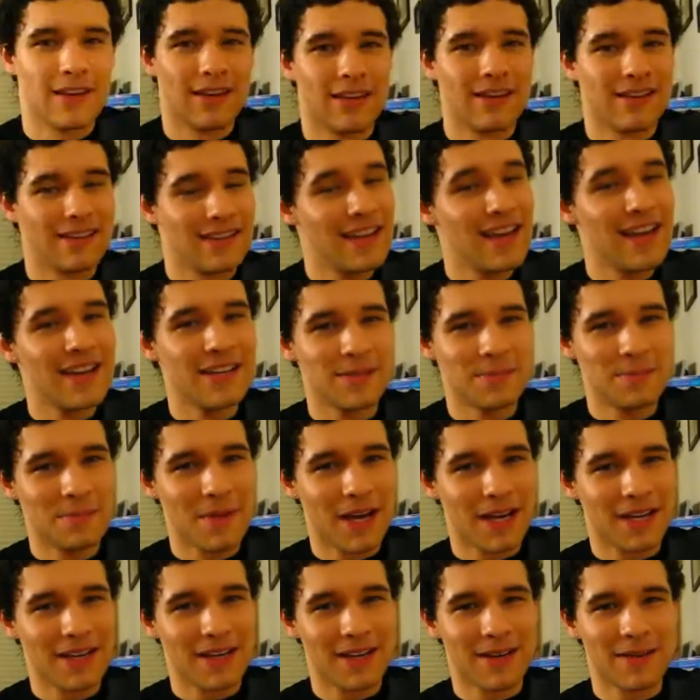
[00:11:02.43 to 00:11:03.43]
Yes,
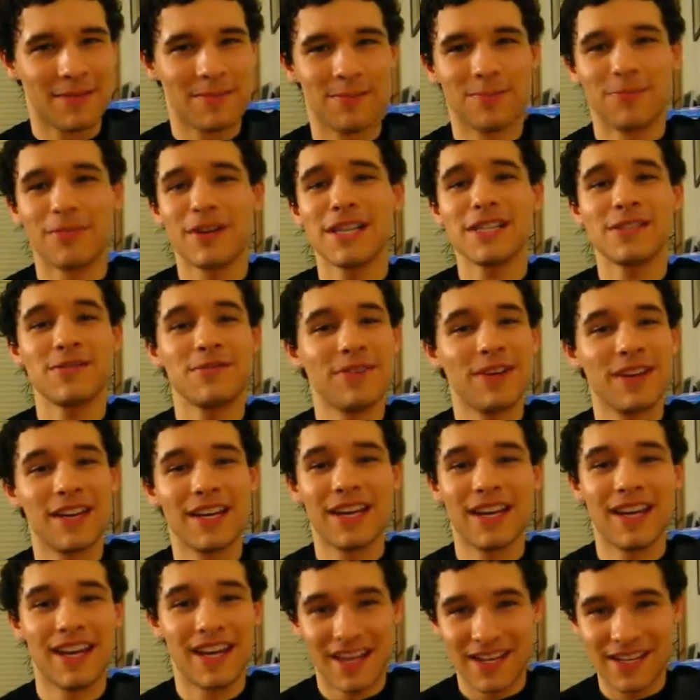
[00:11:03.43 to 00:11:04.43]
Becca,
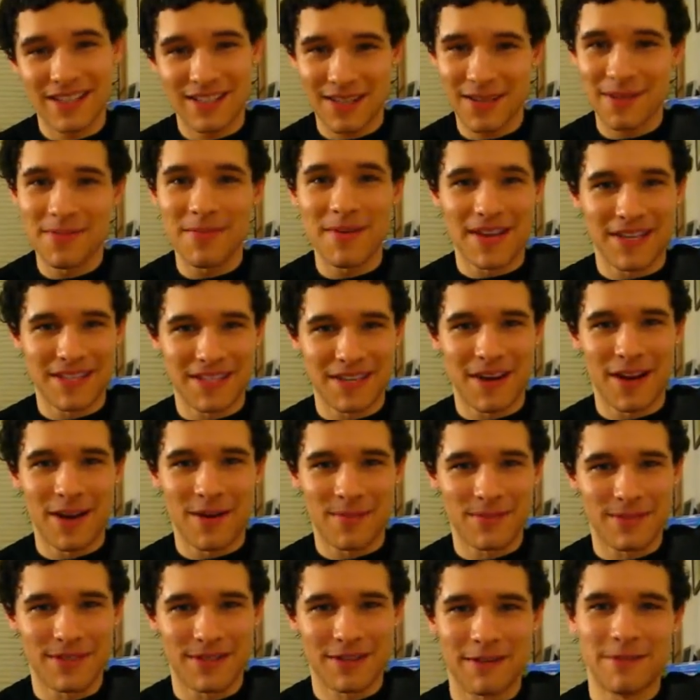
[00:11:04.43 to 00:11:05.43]
breastfeeding is the best
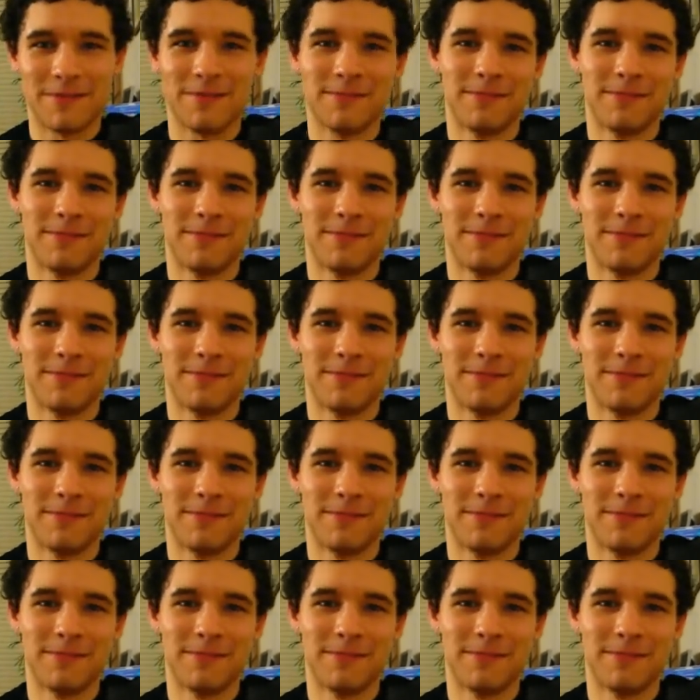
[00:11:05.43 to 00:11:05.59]
option.